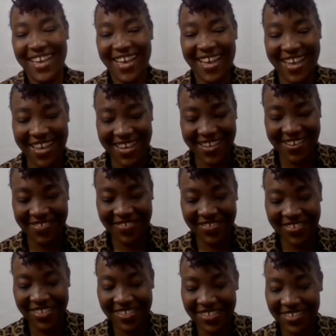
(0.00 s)
Oh,
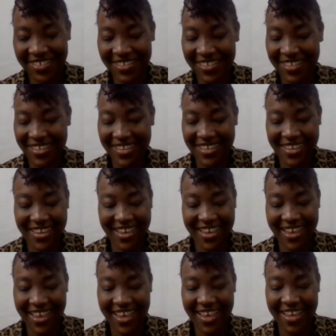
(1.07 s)

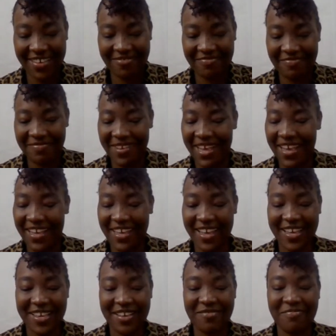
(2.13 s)
I am back.
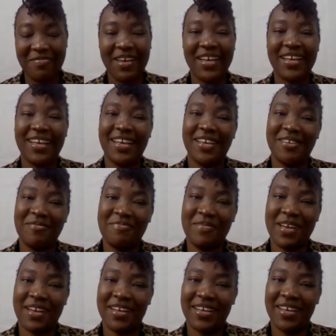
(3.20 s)
I am back. I am
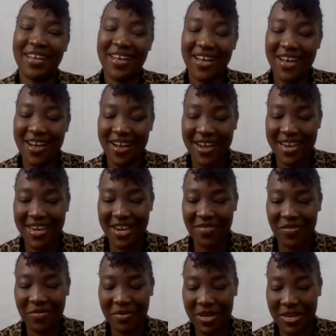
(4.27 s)
back. All right,
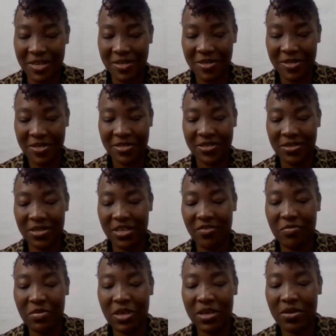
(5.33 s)
everybody. So
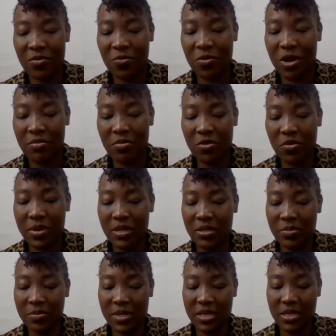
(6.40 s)
give me one
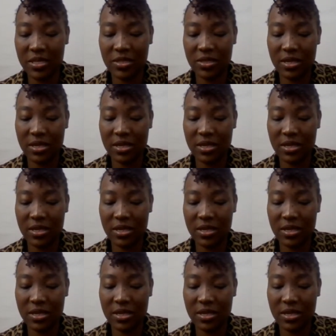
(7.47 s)
moment, please.